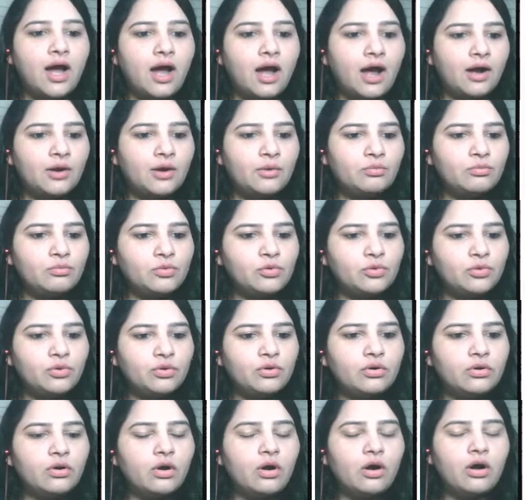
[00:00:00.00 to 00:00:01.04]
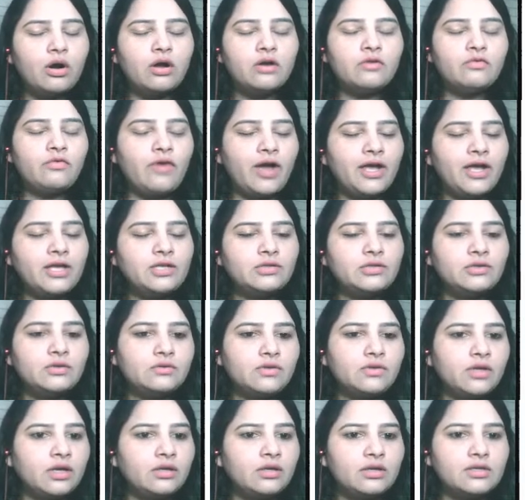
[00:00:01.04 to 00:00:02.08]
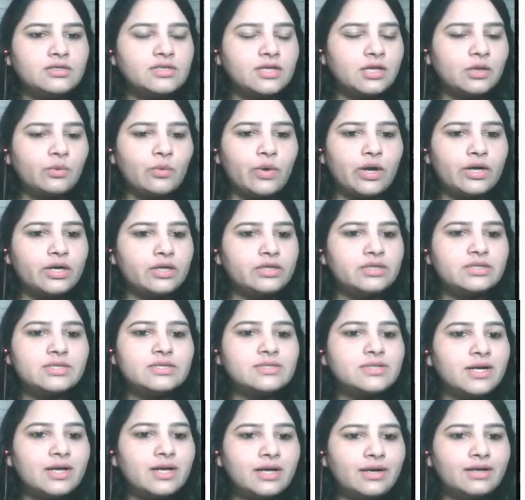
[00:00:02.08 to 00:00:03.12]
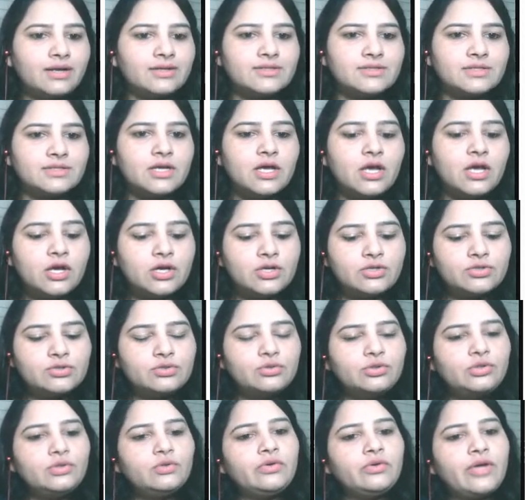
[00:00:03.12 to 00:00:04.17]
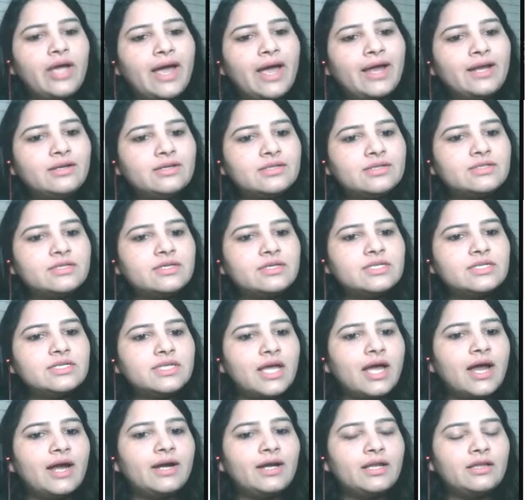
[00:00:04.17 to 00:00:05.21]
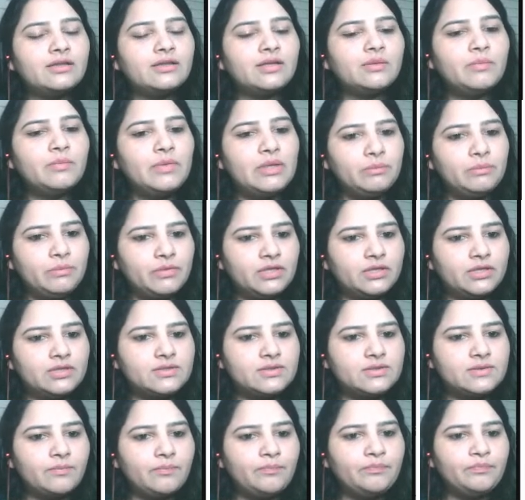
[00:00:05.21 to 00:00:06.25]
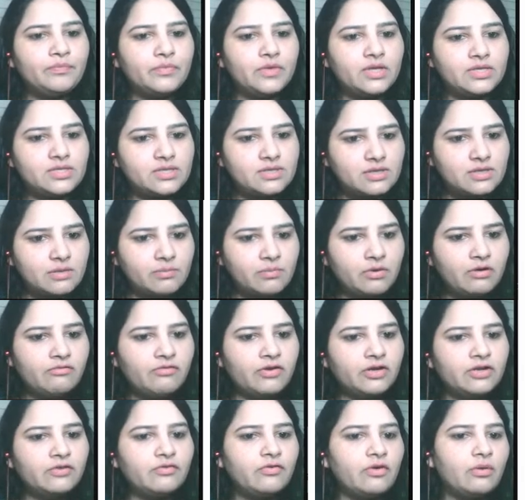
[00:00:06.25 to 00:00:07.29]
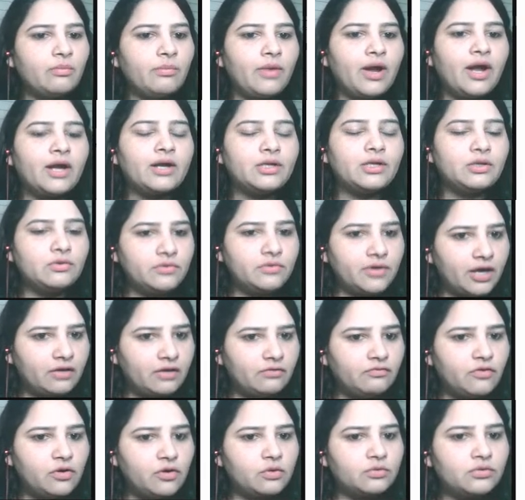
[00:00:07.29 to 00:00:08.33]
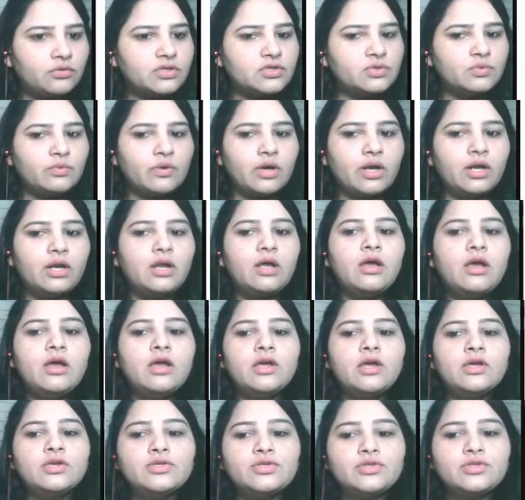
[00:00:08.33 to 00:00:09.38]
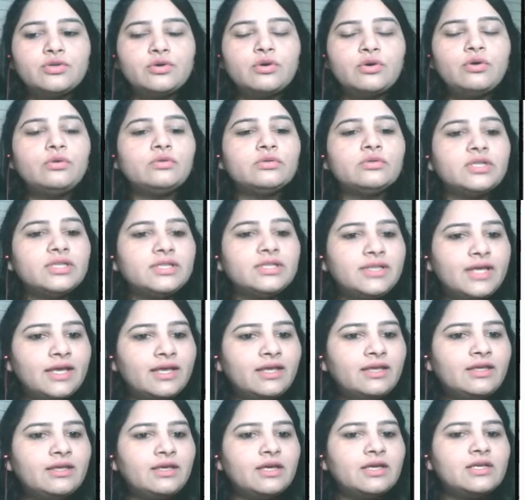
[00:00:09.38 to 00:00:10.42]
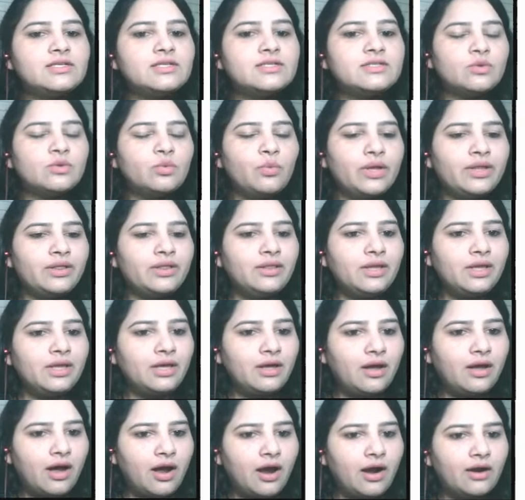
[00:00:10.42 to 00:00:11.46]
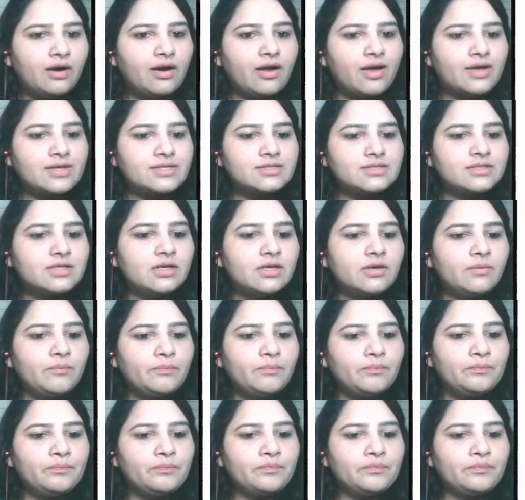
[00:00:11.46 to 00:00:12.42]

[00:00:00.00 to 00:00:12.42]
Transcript: are more or why do you think disadvantages are less. So you can discuss that in the BPs. This is a perfect format. You can follow this one. So the thing is, when they are asking